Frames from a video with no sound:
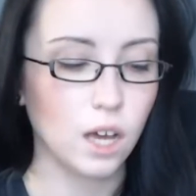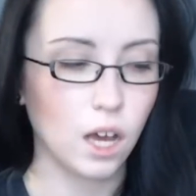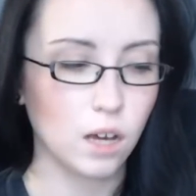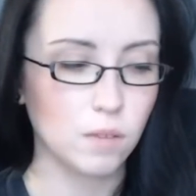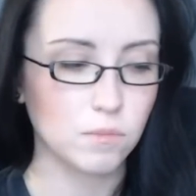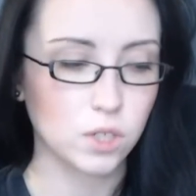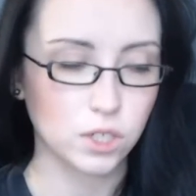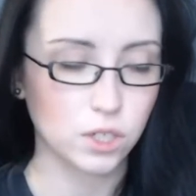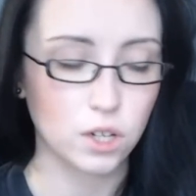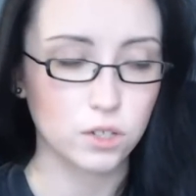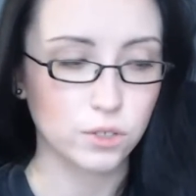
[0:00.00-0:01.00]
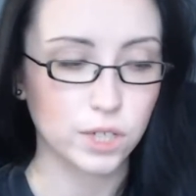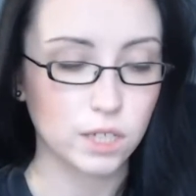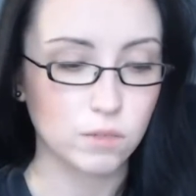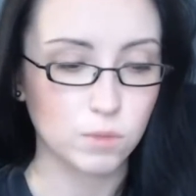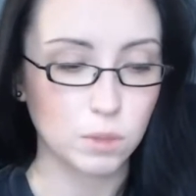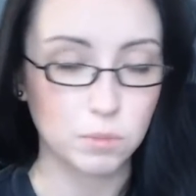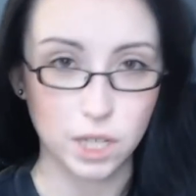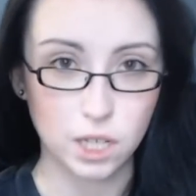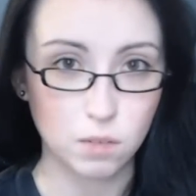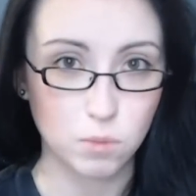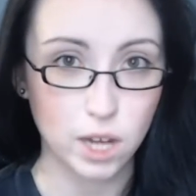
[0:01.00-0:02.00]
um, or in your artery. We can
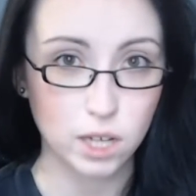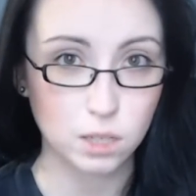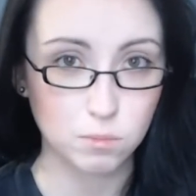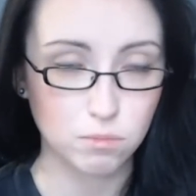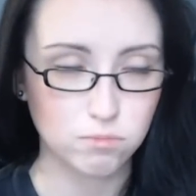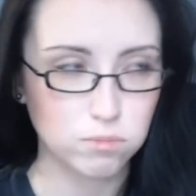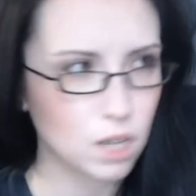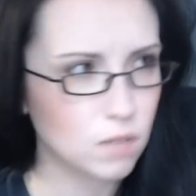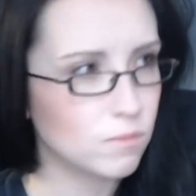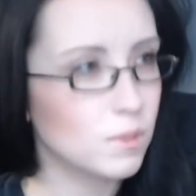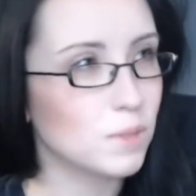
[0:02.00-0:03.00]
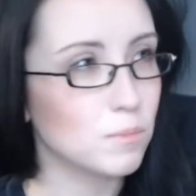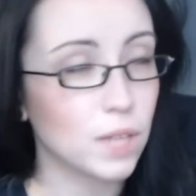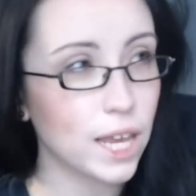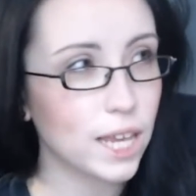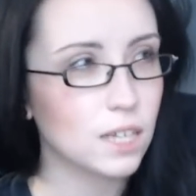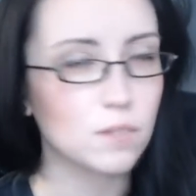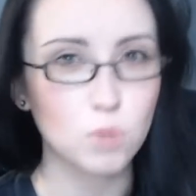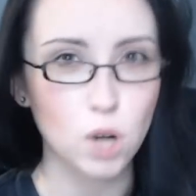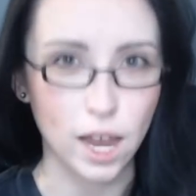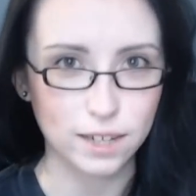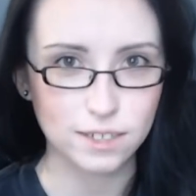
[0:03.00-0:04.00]
break it, brock it up, Blake
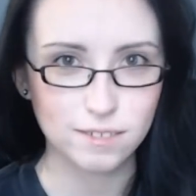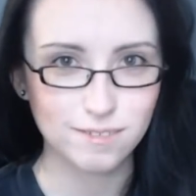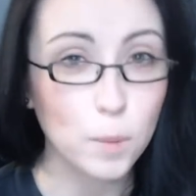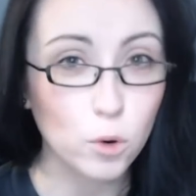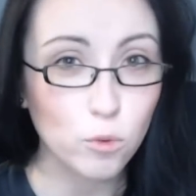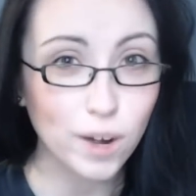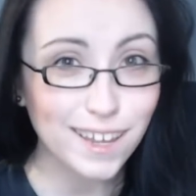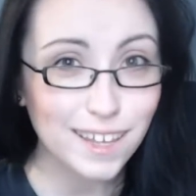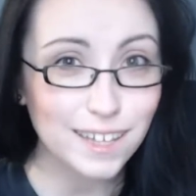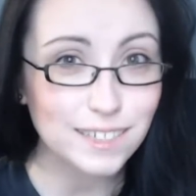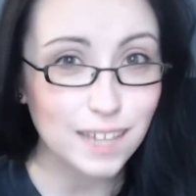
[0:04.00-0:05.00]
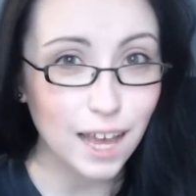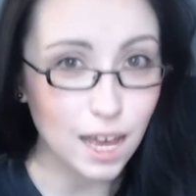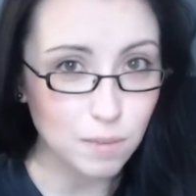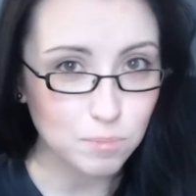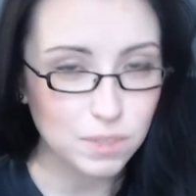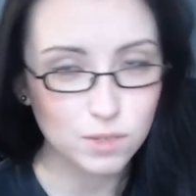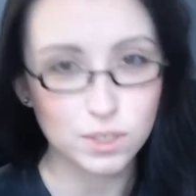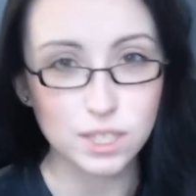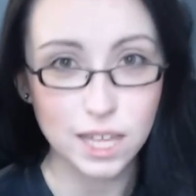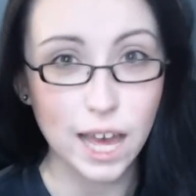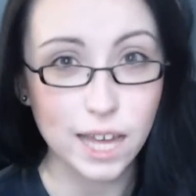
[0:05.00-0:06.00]
Brock, break it up
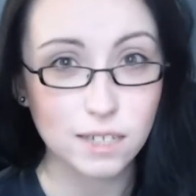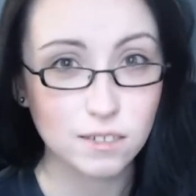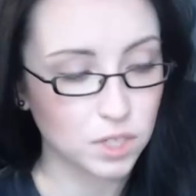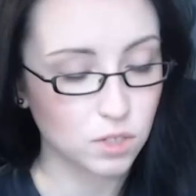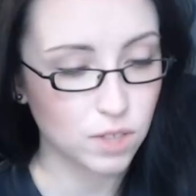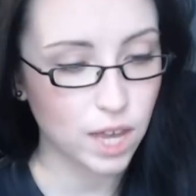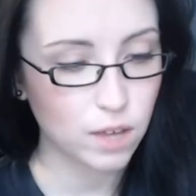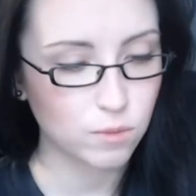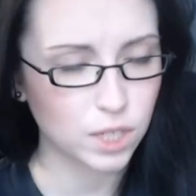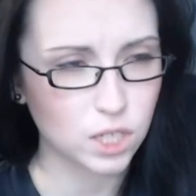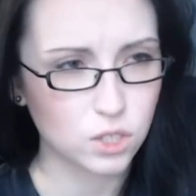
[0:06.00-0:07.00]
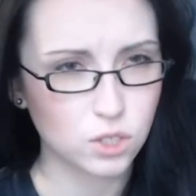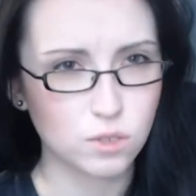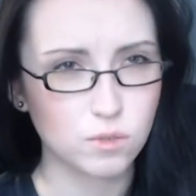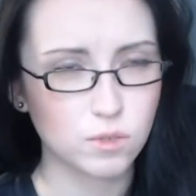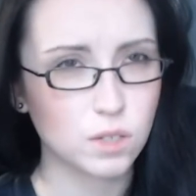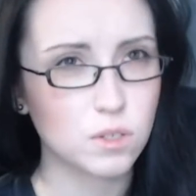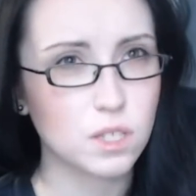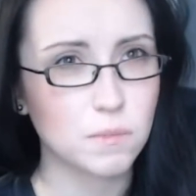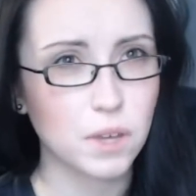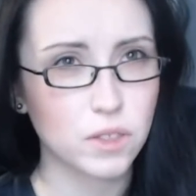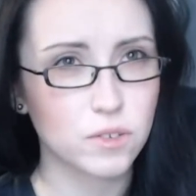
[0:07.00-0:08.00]
with that. We can do that. We can do. There's
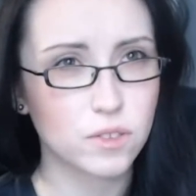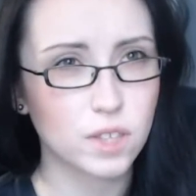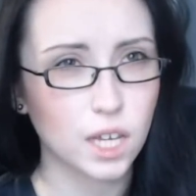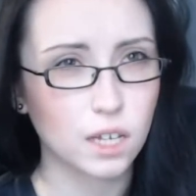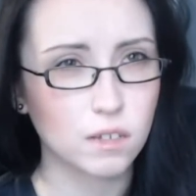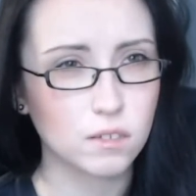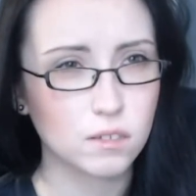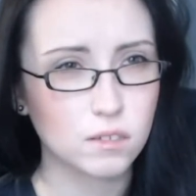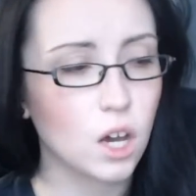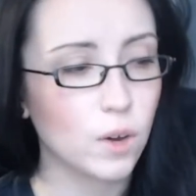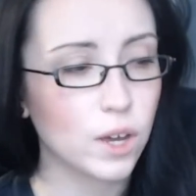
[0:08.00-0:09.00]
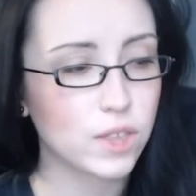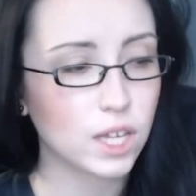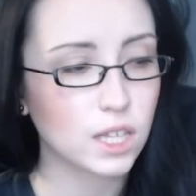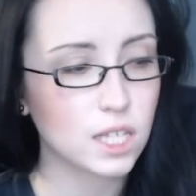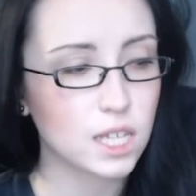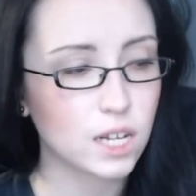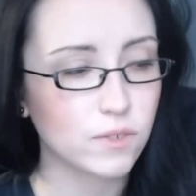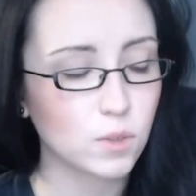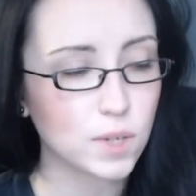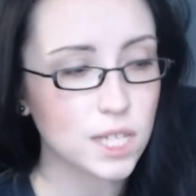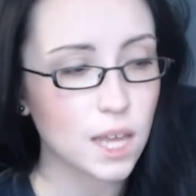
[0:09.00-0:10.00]
some other thing. Oh, I think they said if
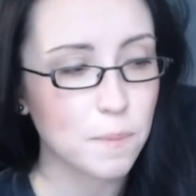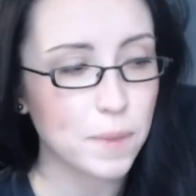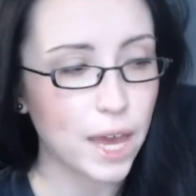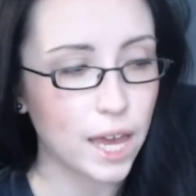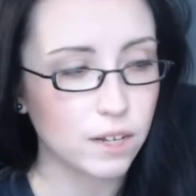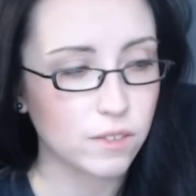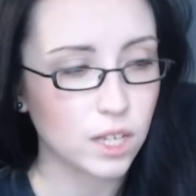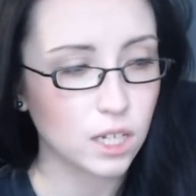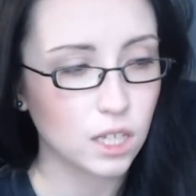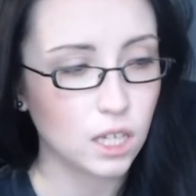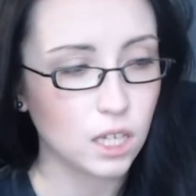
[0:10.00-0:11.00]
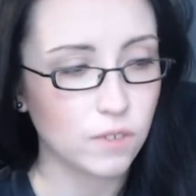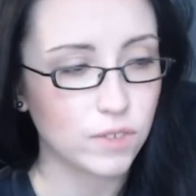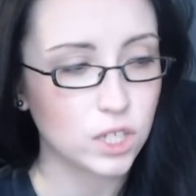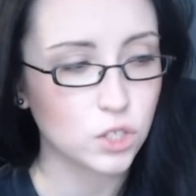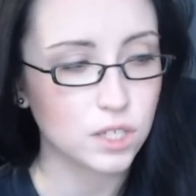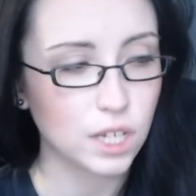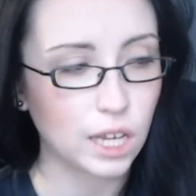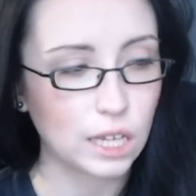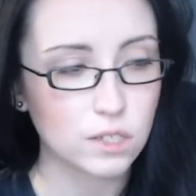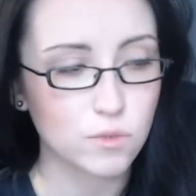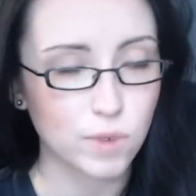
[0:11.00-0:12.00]
it wasn't that bad, then he, if he just
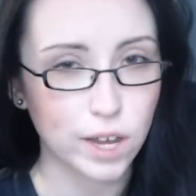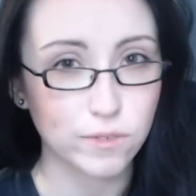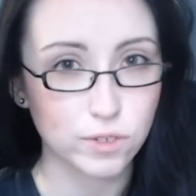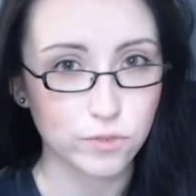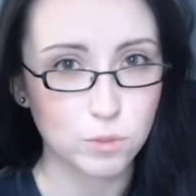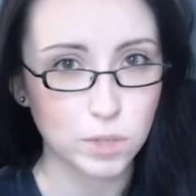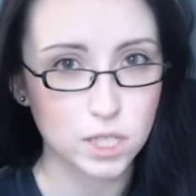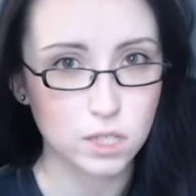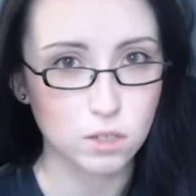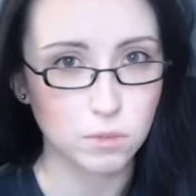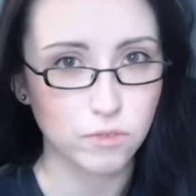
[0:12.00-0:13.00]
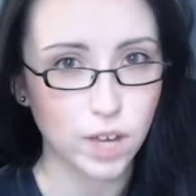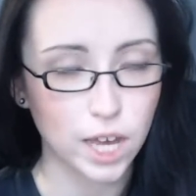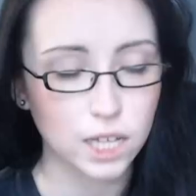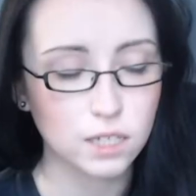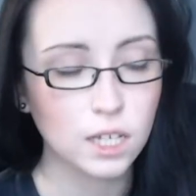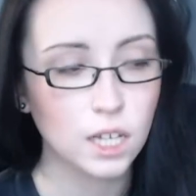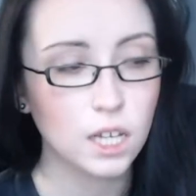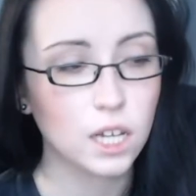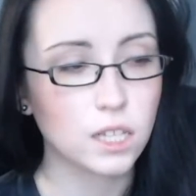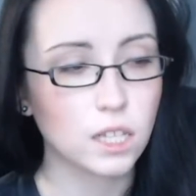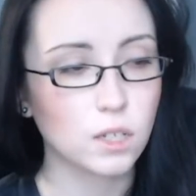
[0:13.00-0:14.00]
eats right for a few months, it'll be fine.
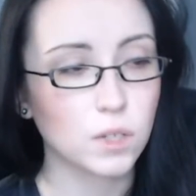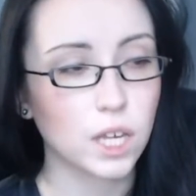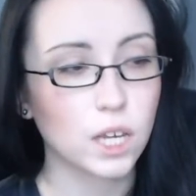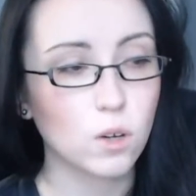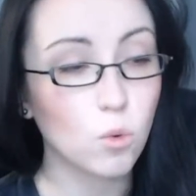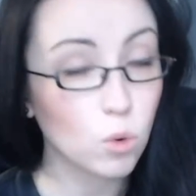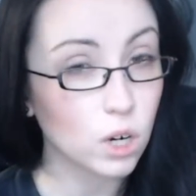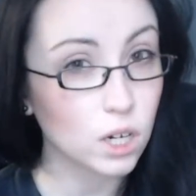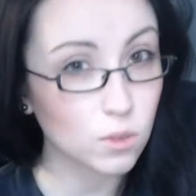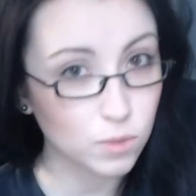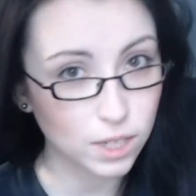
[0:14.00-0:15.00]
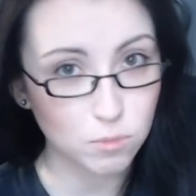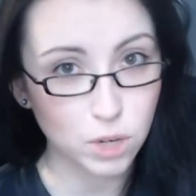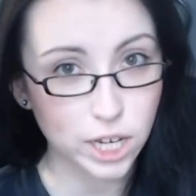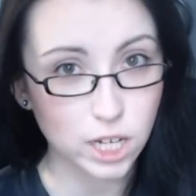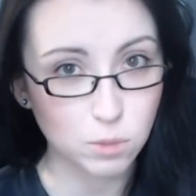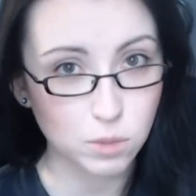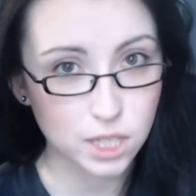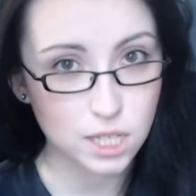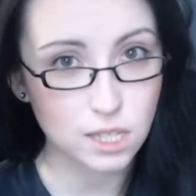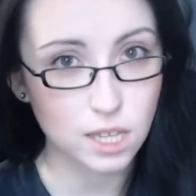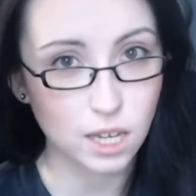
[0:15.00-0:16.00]
And then they were like, or we can break it up with
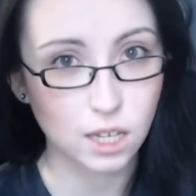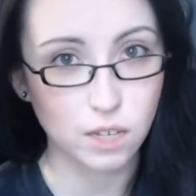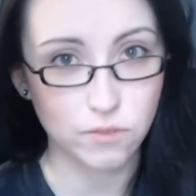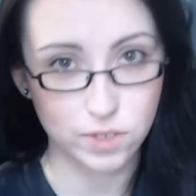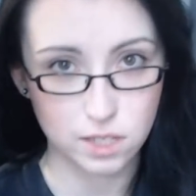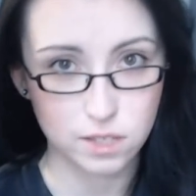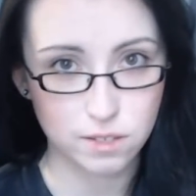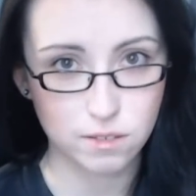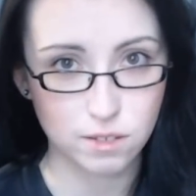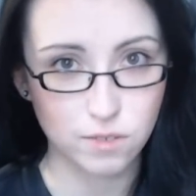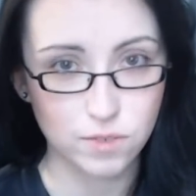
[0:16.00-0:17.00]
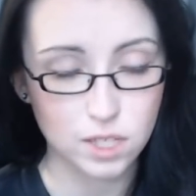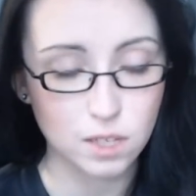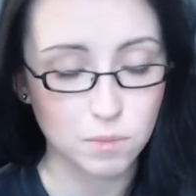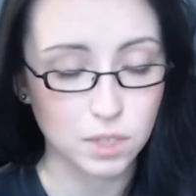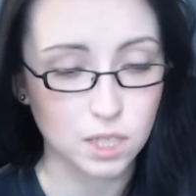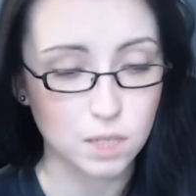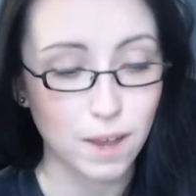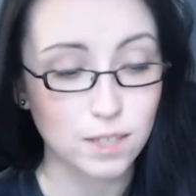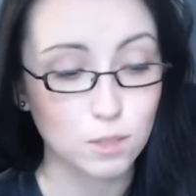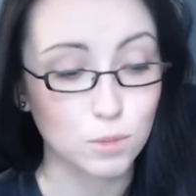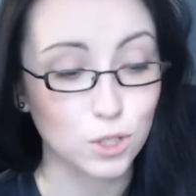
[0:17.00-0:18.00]
this thing if it's if it's something that's
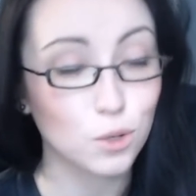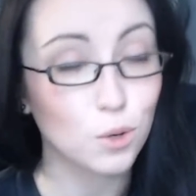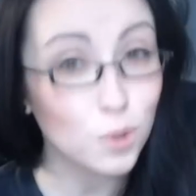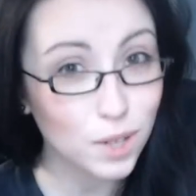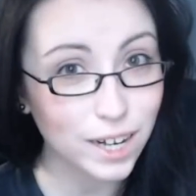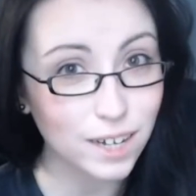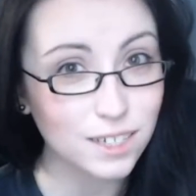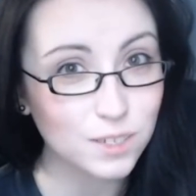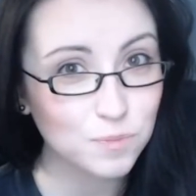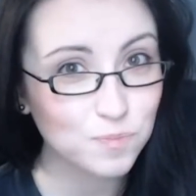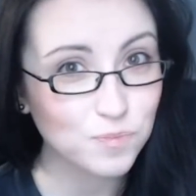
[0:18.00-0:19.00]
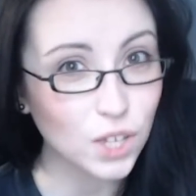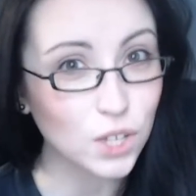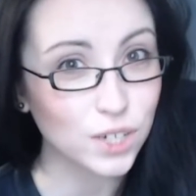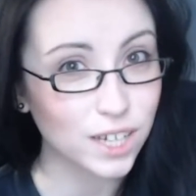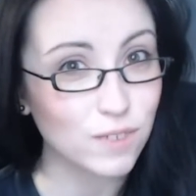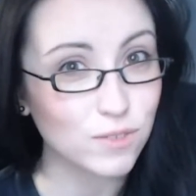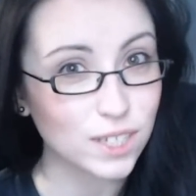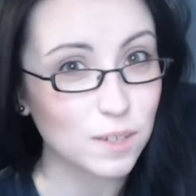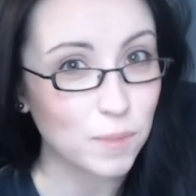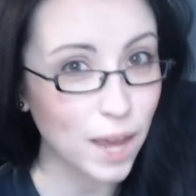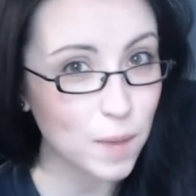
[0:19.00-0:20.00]
possible, or you're gonna have to
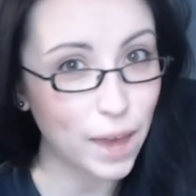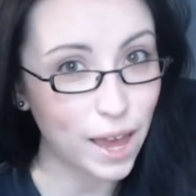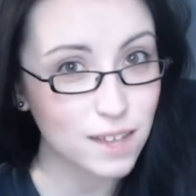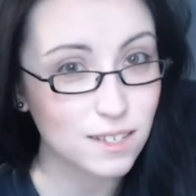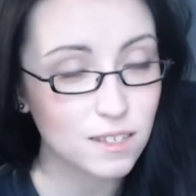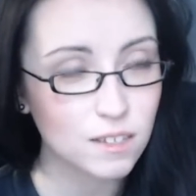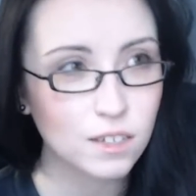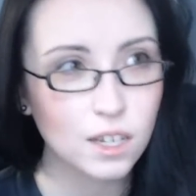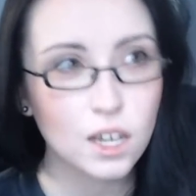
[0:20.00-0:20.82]
get a bypass.